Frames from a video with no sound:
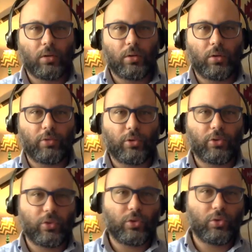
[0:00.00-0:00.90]
and of
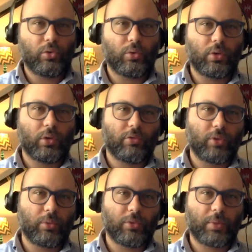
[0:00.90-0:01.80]
course the two
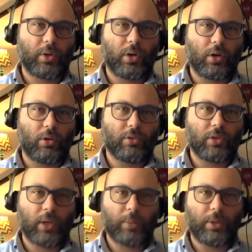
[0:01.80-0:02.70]
forms of power are
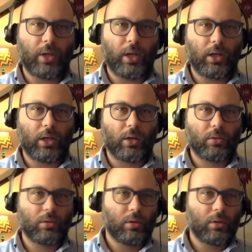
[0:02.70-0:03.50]
overlapping anyhow.